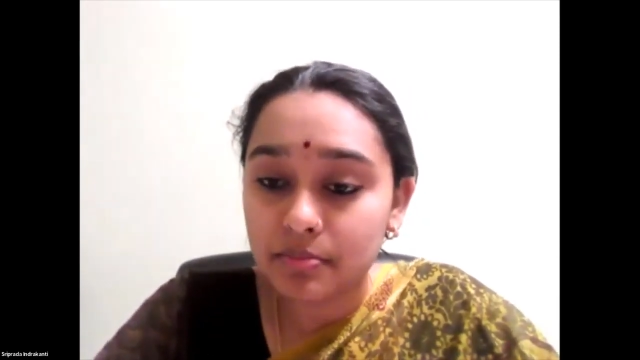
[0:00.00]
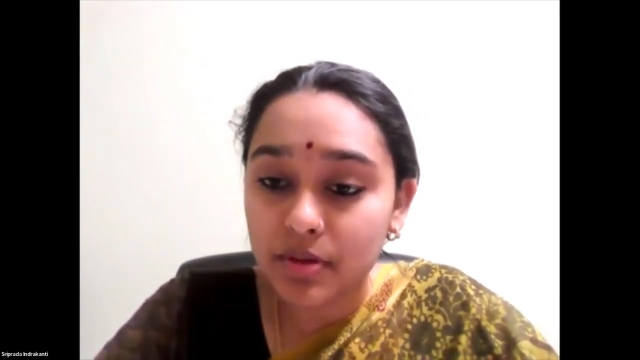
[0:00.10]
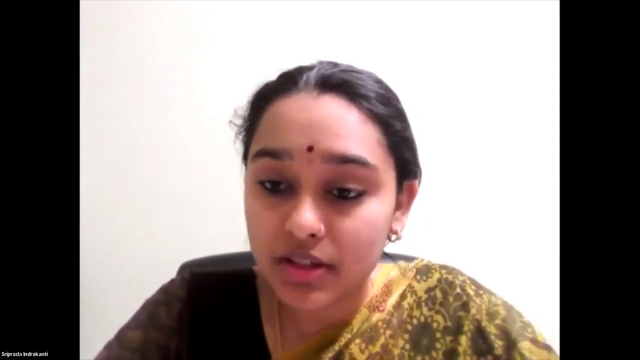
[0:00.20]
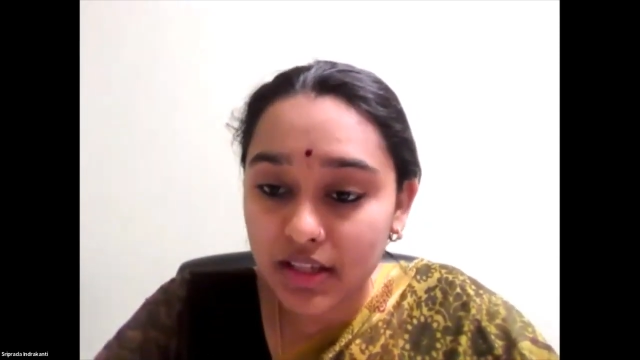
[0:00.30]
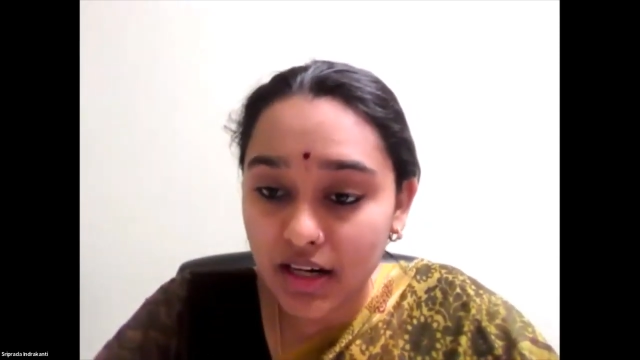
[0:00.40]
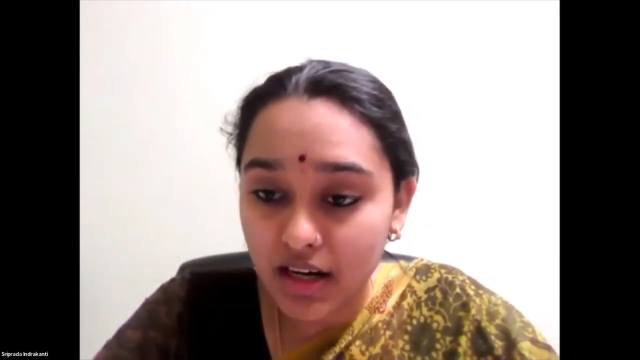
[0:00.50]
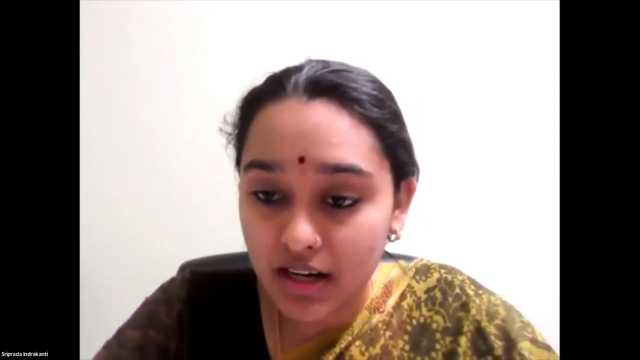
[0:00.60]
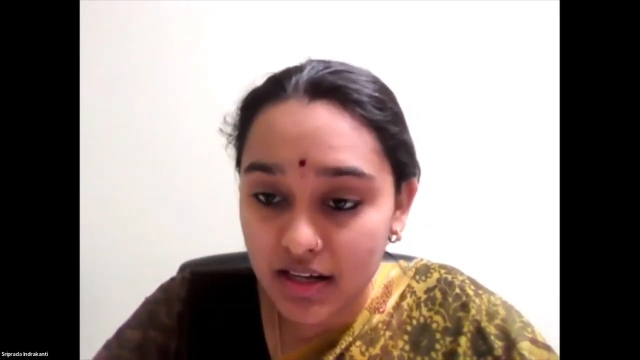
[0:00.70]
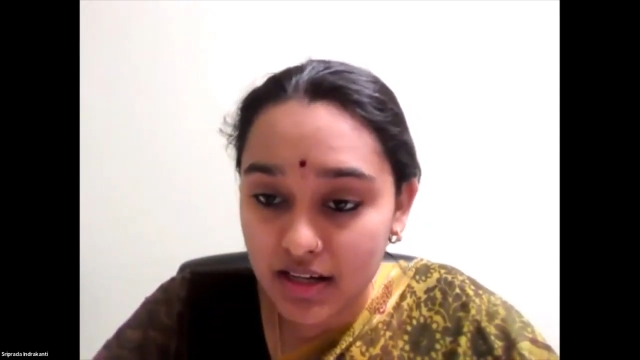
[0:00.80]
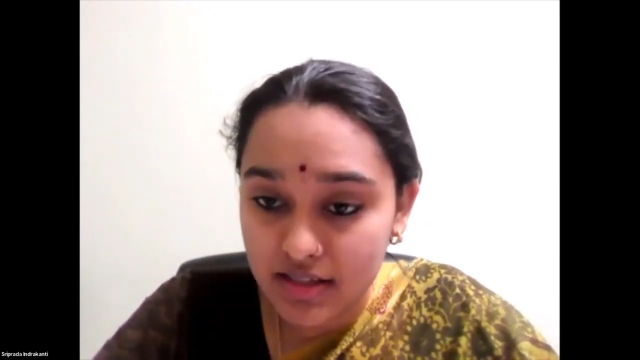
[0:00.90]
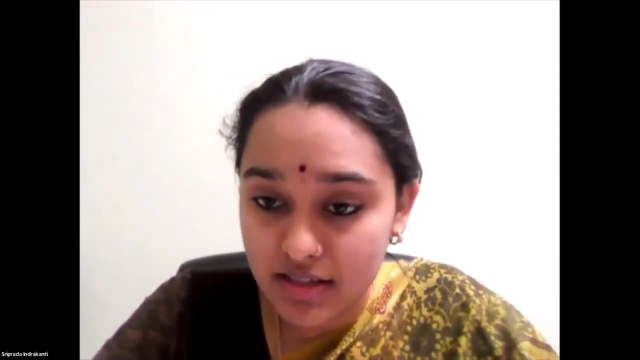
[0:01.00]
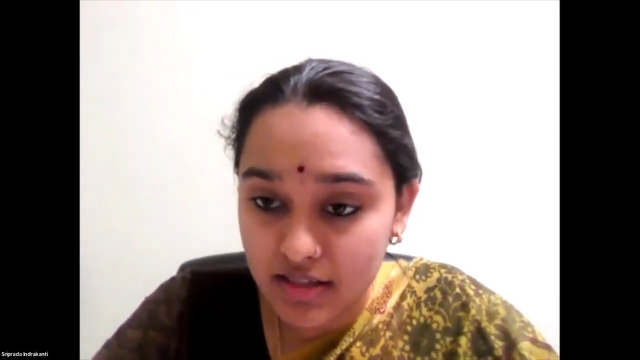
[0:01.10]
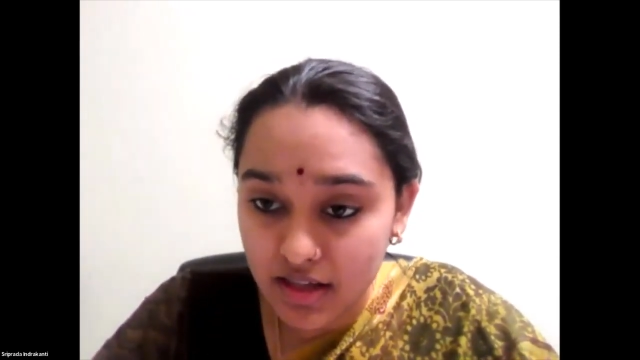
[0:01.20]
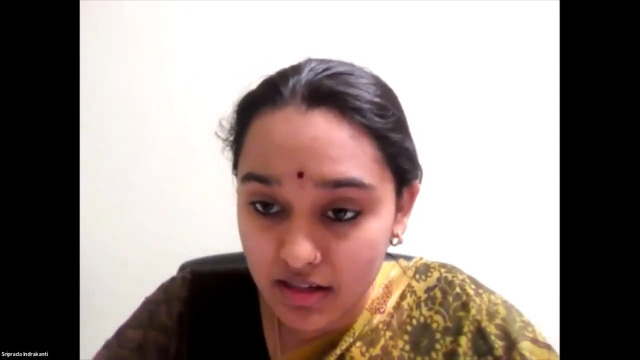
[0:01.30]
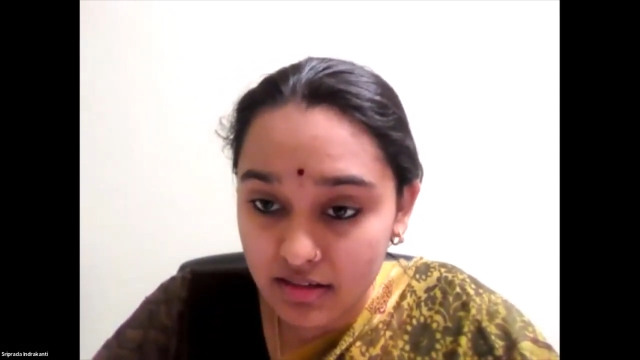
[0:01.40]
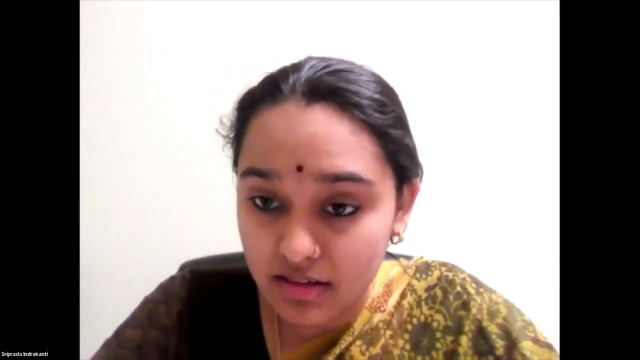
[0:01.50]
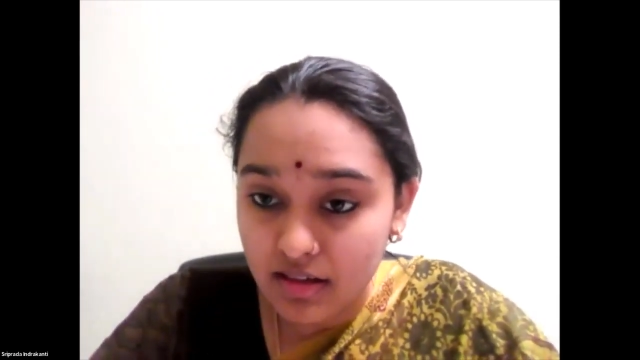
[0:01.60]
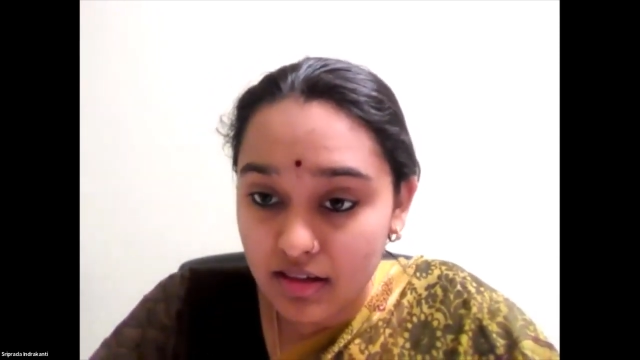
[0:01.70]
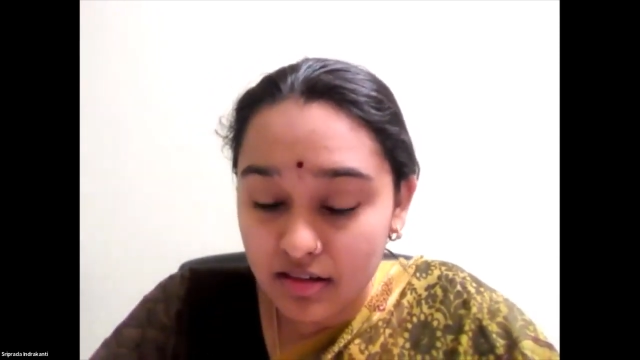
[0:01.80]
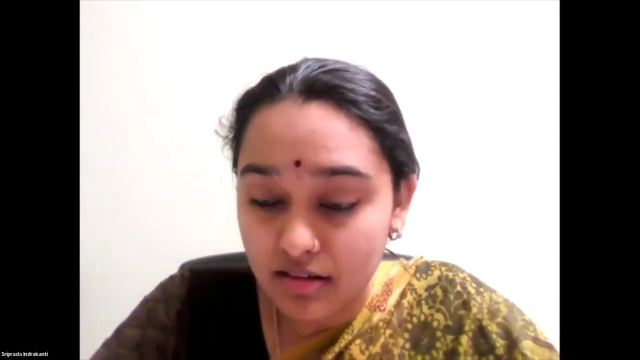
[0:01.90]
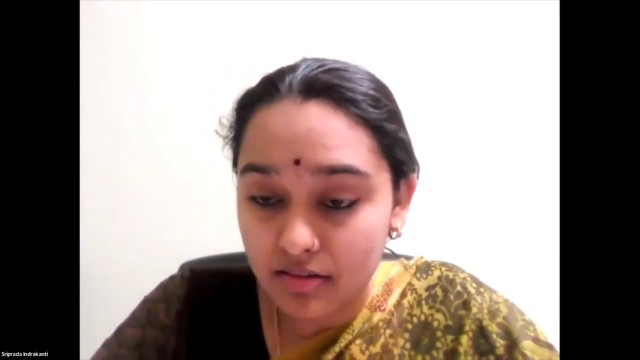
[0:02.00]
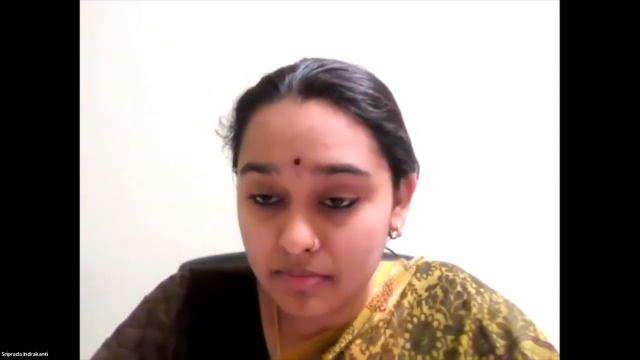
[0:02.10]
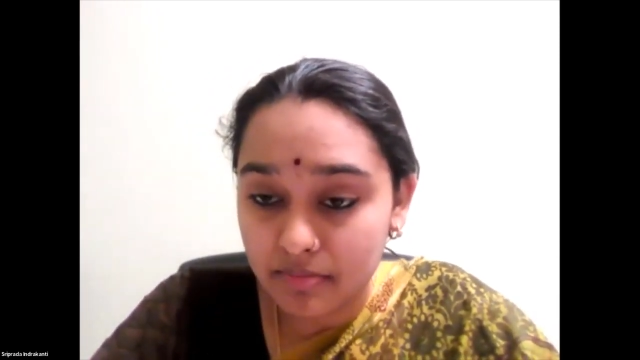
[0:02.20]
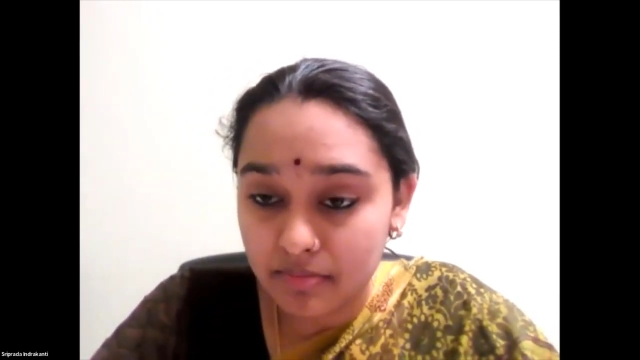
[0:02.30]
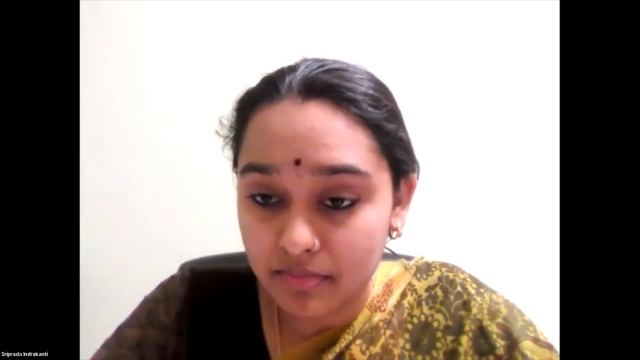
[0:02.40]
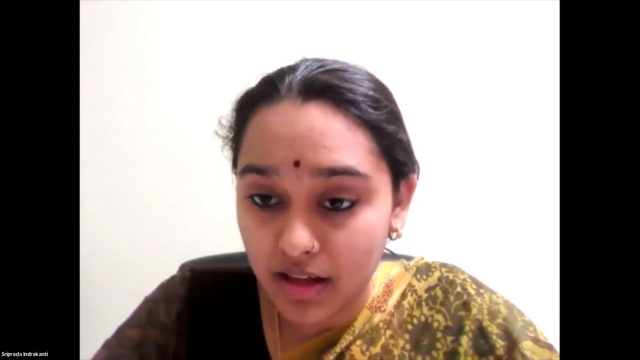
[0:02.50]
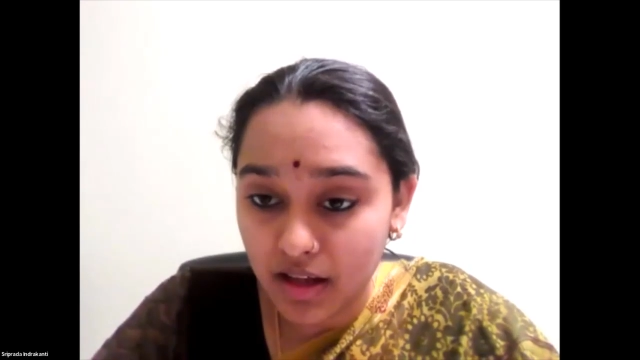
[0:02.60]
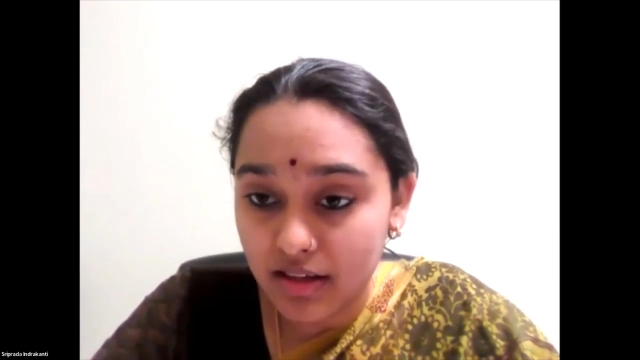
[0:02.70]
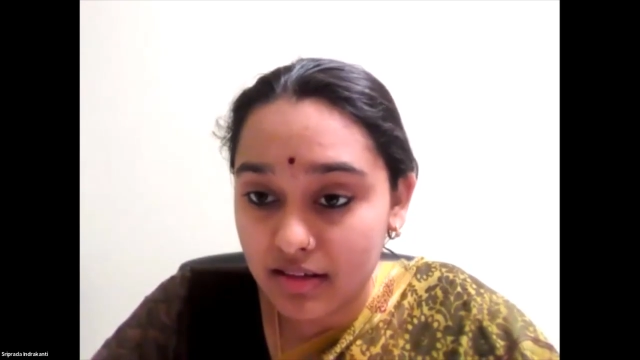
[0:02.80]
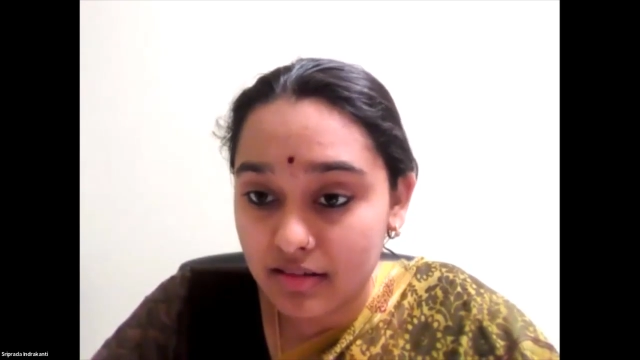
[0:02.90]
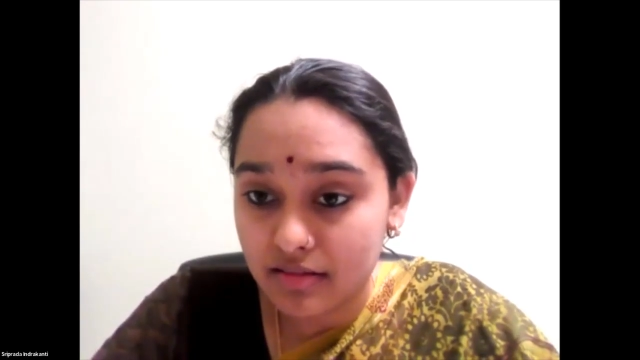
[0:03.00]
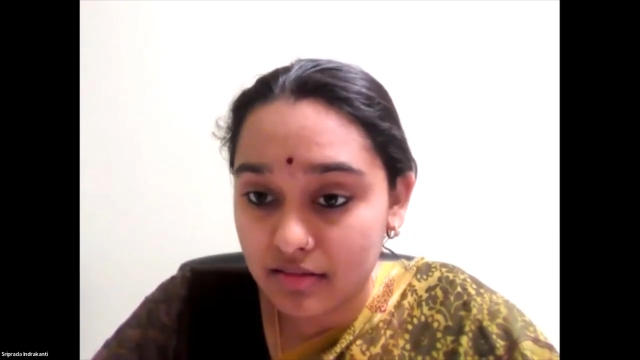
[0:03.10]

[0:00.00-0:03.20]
Putraha is son, like